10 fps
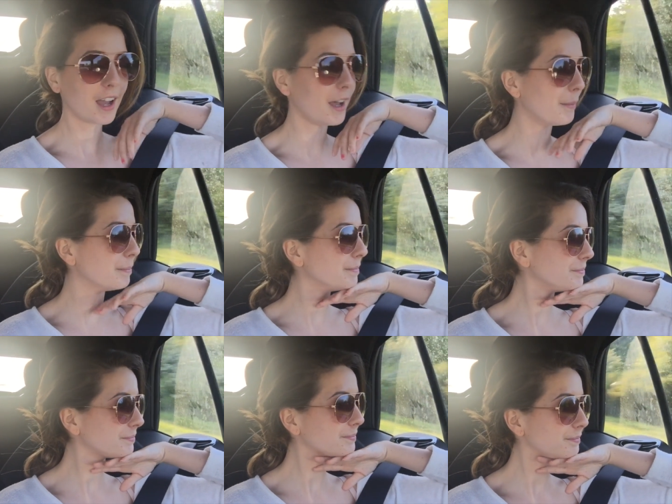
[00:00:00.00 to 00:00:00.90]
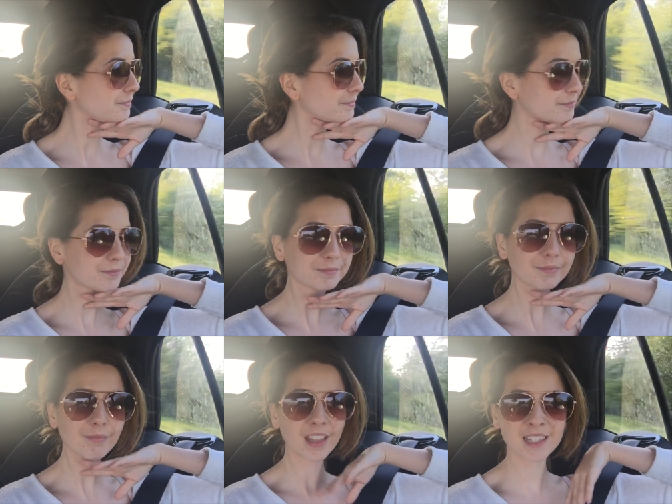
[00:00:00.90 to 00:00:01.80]
Um,
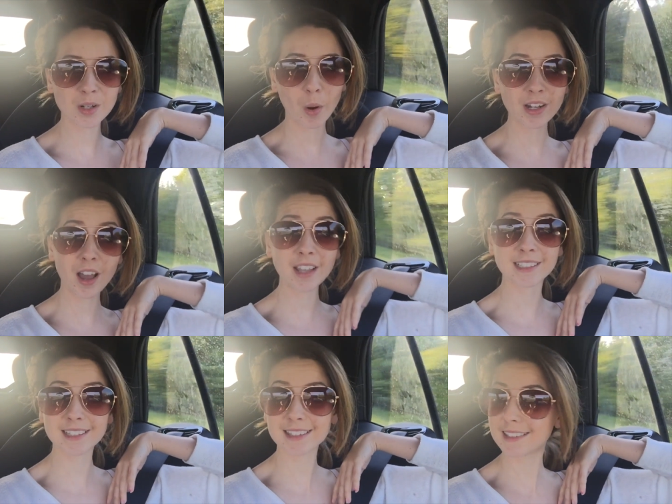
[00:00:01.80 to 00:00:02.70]
it's quite nice.